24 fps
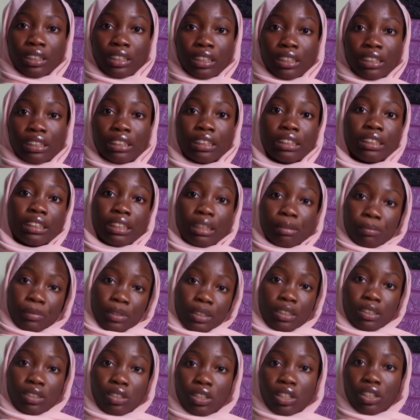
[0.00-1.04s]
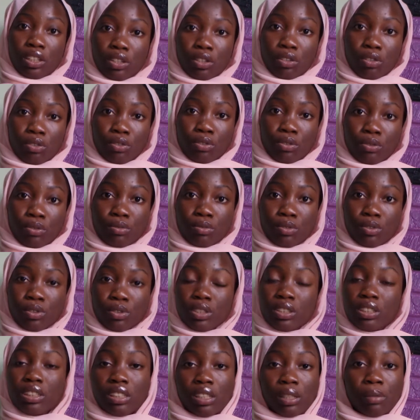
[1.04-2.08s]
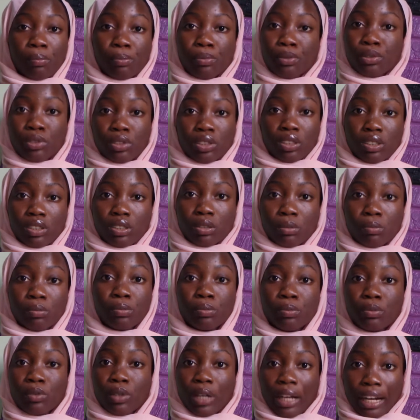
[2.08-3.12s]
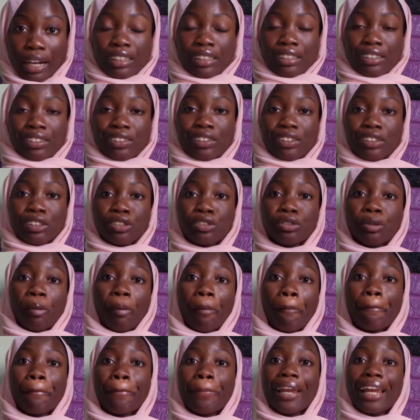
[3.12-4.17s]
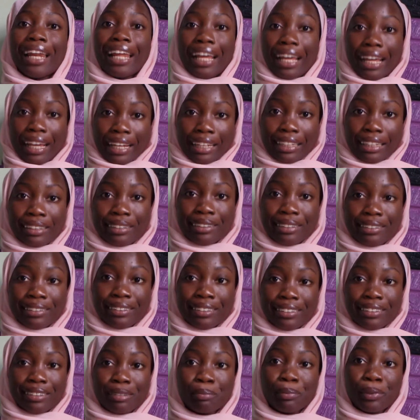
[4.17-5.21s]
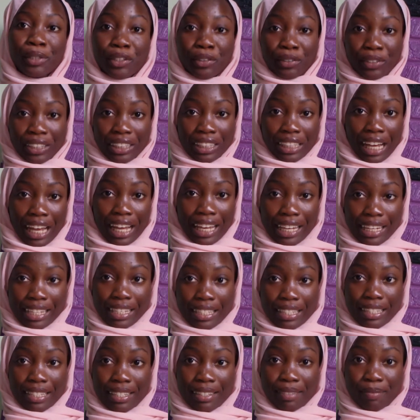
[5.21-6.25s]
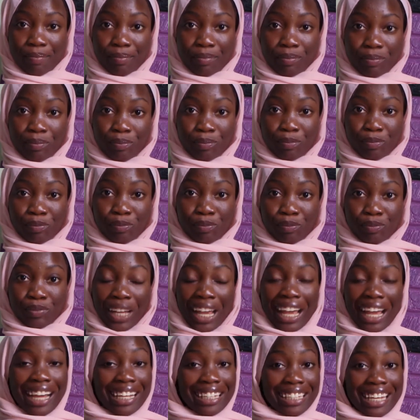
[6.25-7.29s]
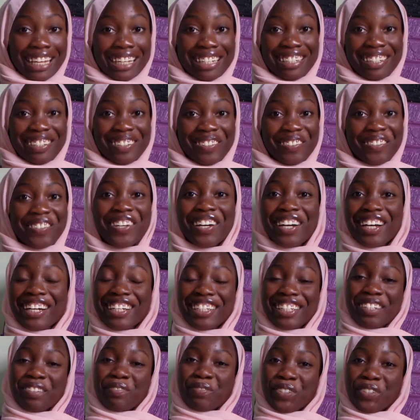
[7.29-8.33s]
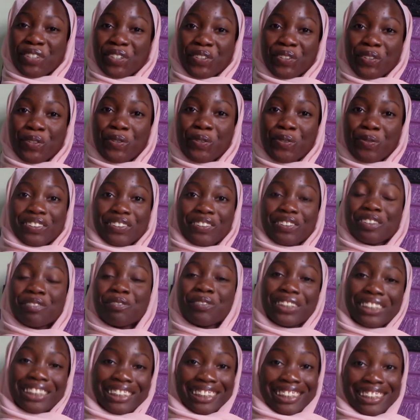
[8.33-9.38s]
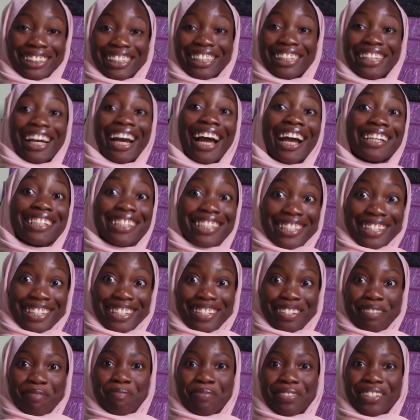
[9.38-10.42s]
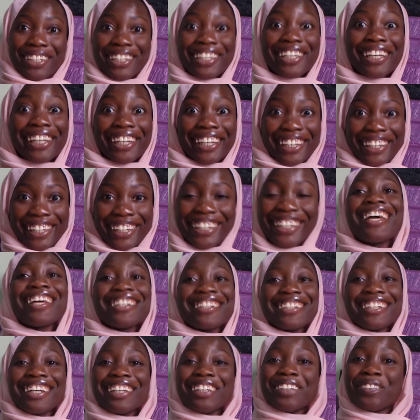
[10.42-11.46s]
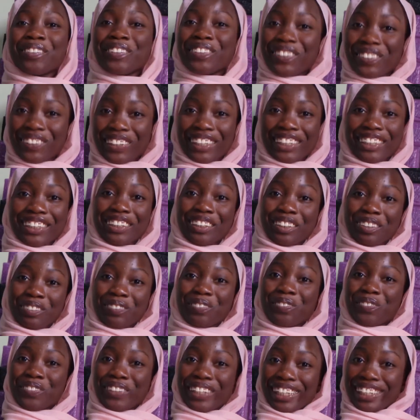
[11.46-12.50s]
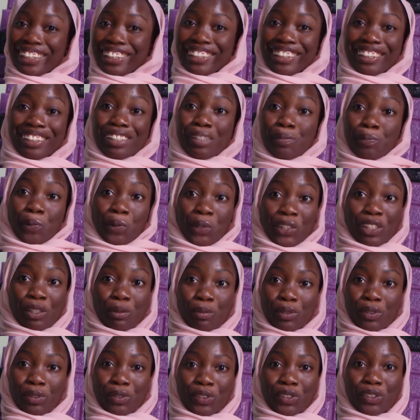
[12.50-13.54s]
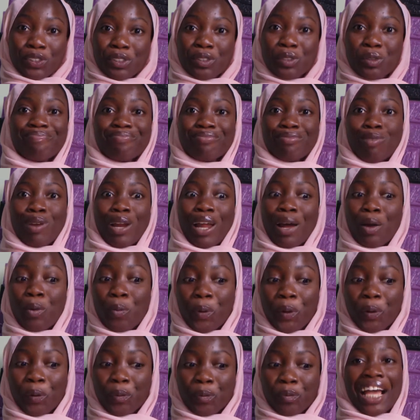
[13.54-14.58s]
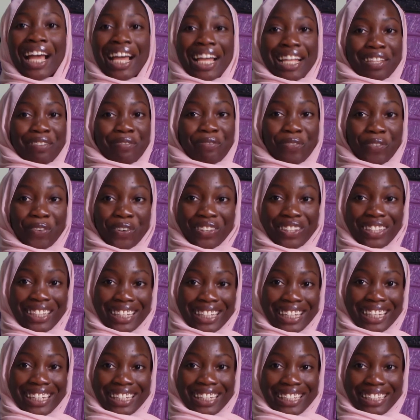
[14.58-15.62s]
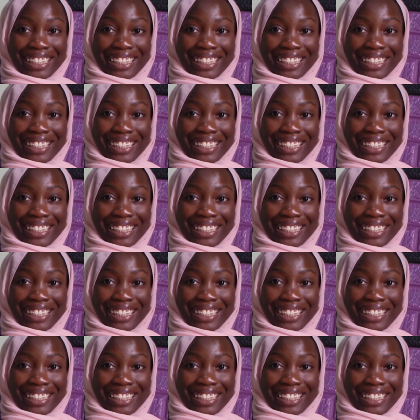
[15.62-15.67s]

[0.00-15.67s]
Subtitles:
the same thing you're going through the same process. Some people are. So you need to plan, prioritize, and then you can achieve your goal. If it's a high CGPA that you want to achieve, like, it's possible. Just plan well. The fourth thing